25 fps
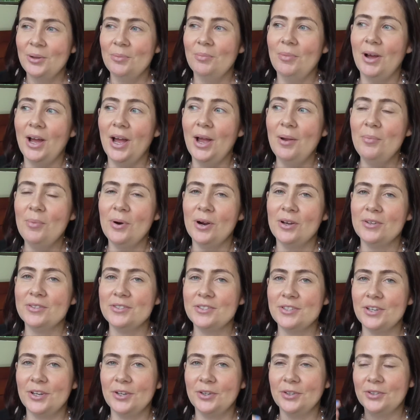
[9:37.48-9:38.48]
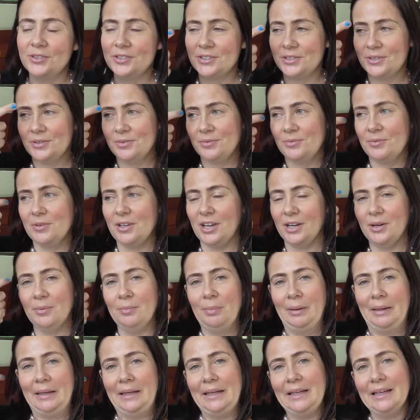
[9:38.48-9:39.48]
my eyebrows started kind of
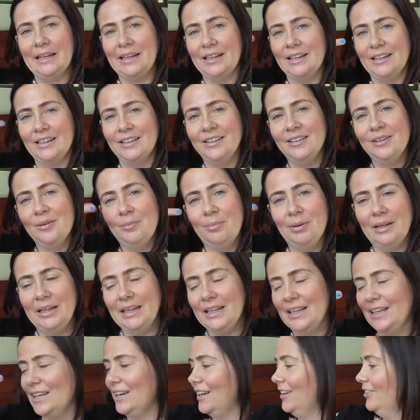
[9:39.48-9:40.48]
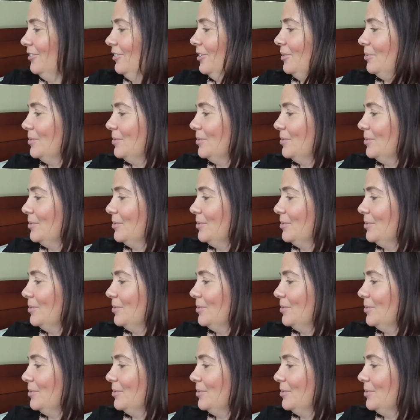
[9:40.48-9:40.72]
bleeding color.